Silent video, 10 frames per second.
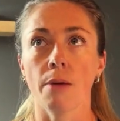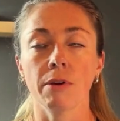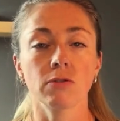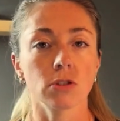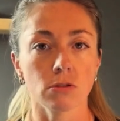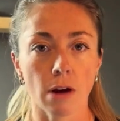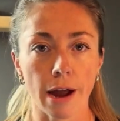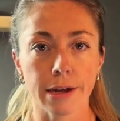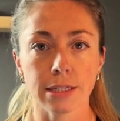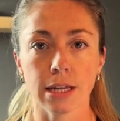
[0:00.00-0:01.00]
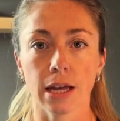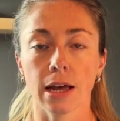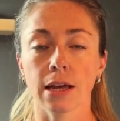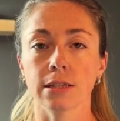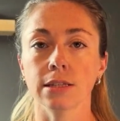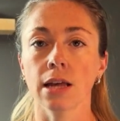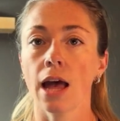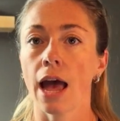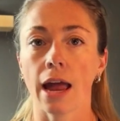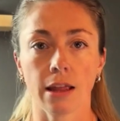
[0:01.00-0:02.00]
even psoriasis,
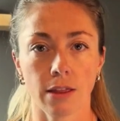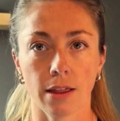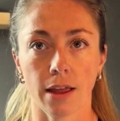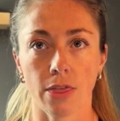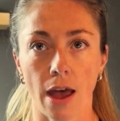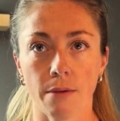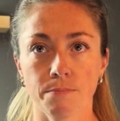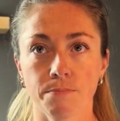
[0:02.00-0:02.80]
anything like that.